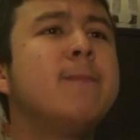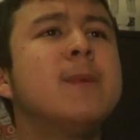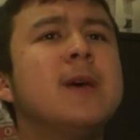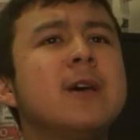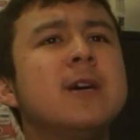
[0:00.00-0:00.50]

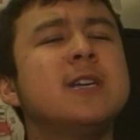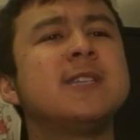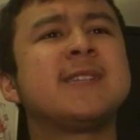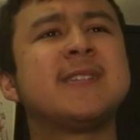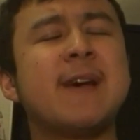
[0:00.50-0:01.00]

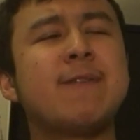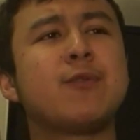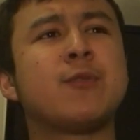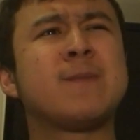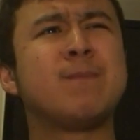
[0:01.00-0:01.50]

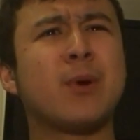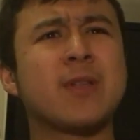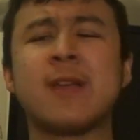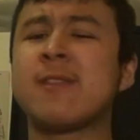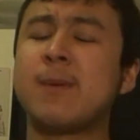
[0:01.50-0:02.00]
7th was
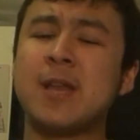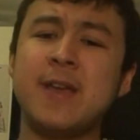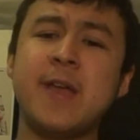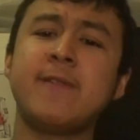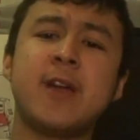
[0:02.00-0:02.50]
Bottas, I
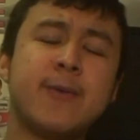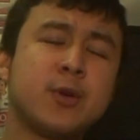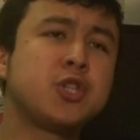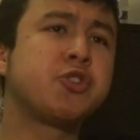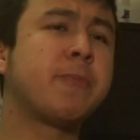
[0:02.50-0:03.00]
believe, yeah,
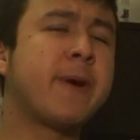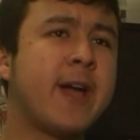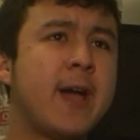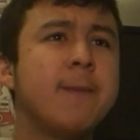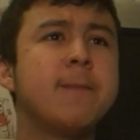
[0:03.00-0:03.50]
good job by
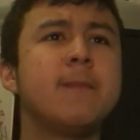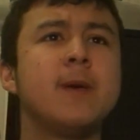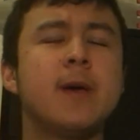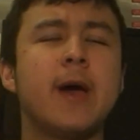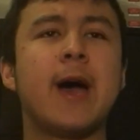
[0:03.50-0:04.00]
him.
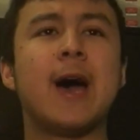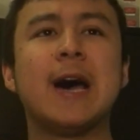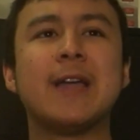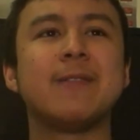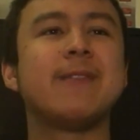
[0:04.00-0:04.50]

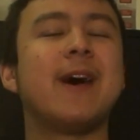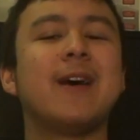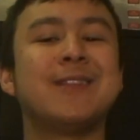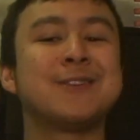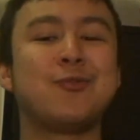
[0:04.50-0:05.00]
And
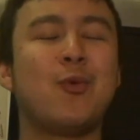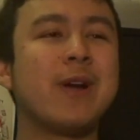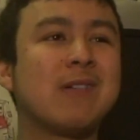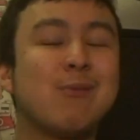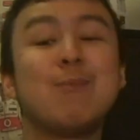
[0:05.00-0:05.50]
that's all
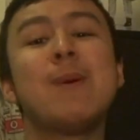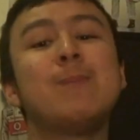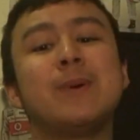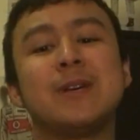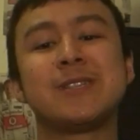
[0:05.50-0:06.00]
I can
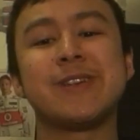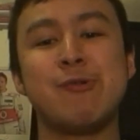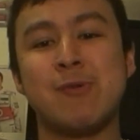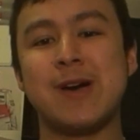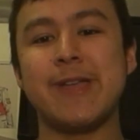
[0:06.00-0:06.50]
remember,
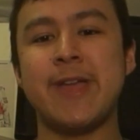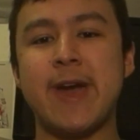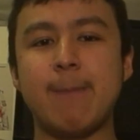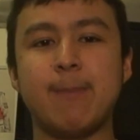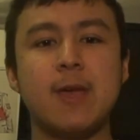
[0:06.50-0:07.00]
so
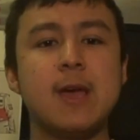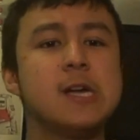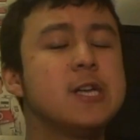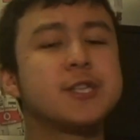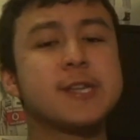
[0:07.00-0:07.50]
yeah.
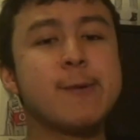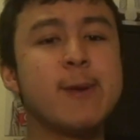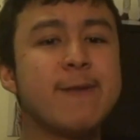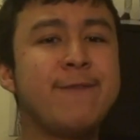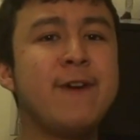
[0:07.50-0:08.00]
So
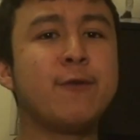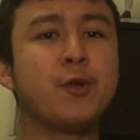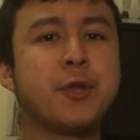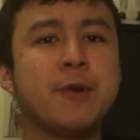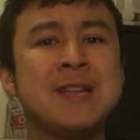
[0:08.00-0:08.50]
without further
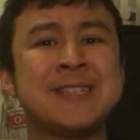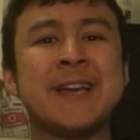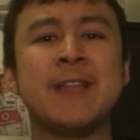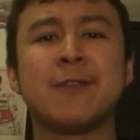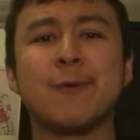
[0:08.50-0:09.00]
ado, let's
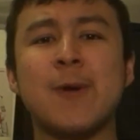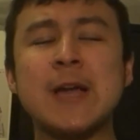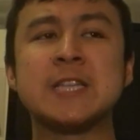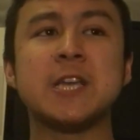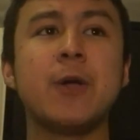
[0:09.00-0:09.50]
get into the
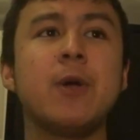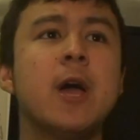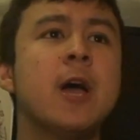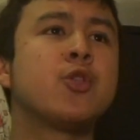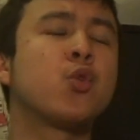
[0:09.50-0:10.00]
race. So
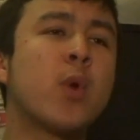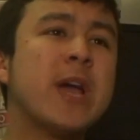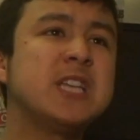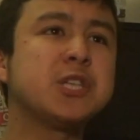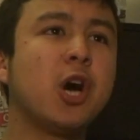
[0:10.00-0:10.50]
the
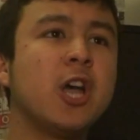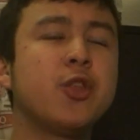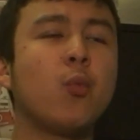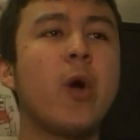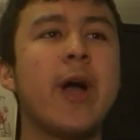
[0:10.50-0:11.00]
race got
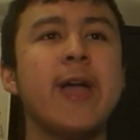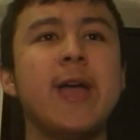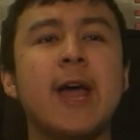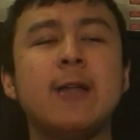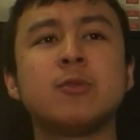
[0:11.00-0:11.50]
underway
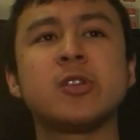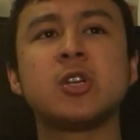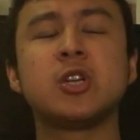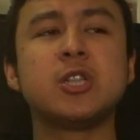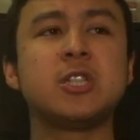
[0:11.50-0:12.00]
and it was
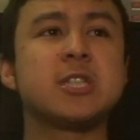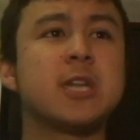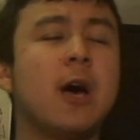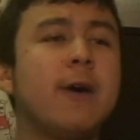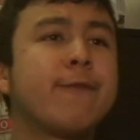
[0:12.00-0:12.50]
a good
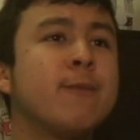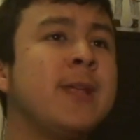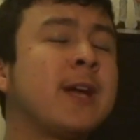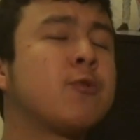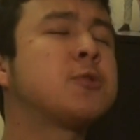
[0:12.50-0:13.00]
start from
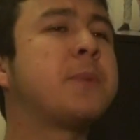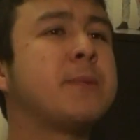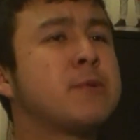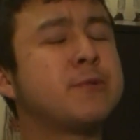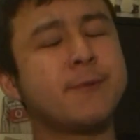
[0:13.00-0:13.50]
Nico Rosberg.
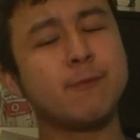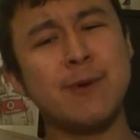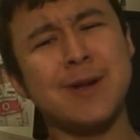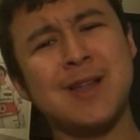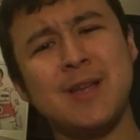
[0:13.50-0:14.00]
It was a
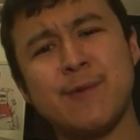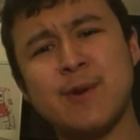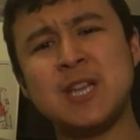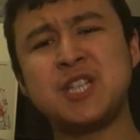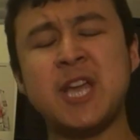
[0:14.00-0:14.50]
really,
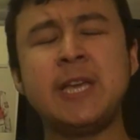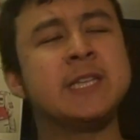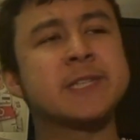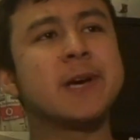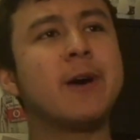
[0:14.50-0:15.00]
really shaky
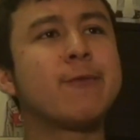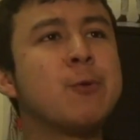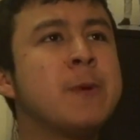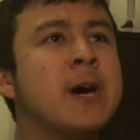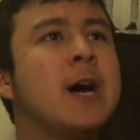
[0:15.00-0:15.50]
start
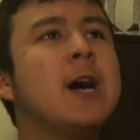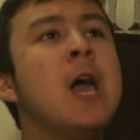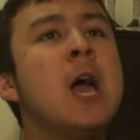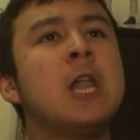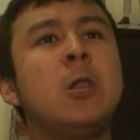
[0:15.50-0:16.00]
from
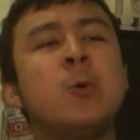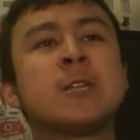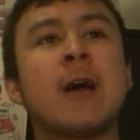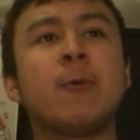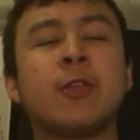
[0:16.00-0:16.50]
Lewis
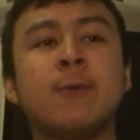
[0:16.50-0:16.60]
Hamilton.